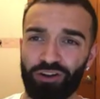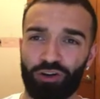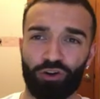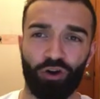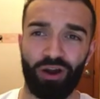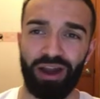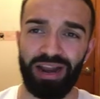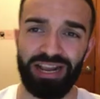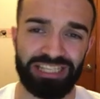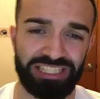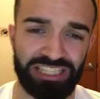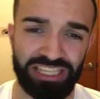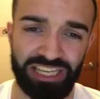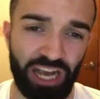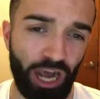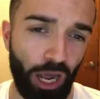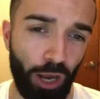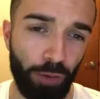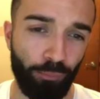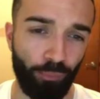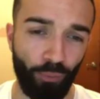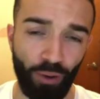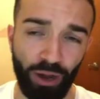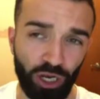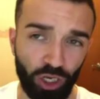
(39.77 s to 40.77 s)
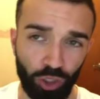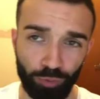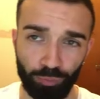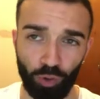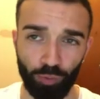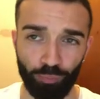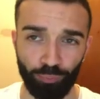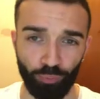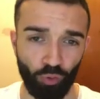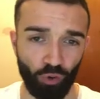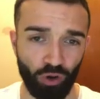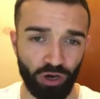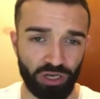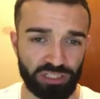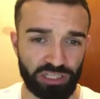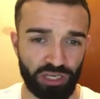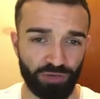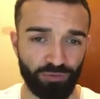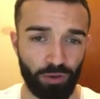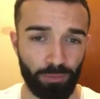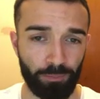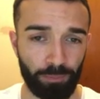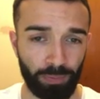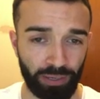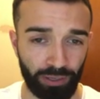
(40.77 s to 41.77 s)
crazy unbreakable boards
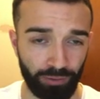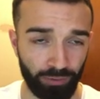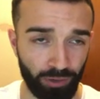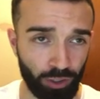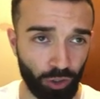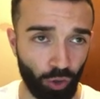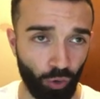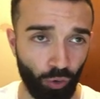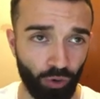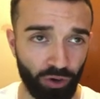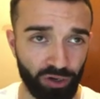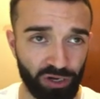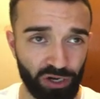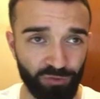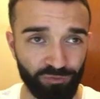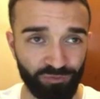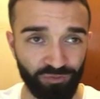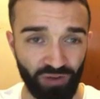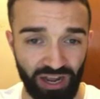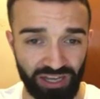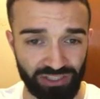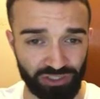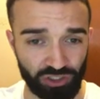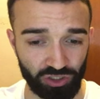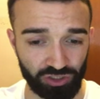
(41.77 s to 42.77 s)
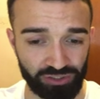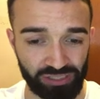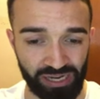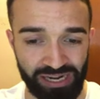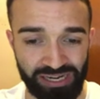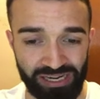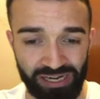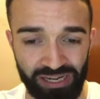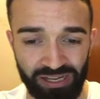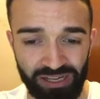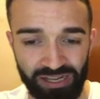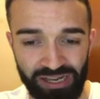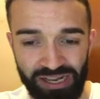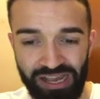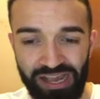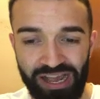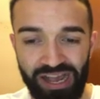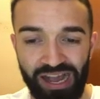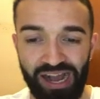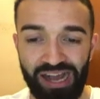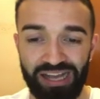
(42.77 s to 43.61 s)
of Imperial Order, Fossil Dyna,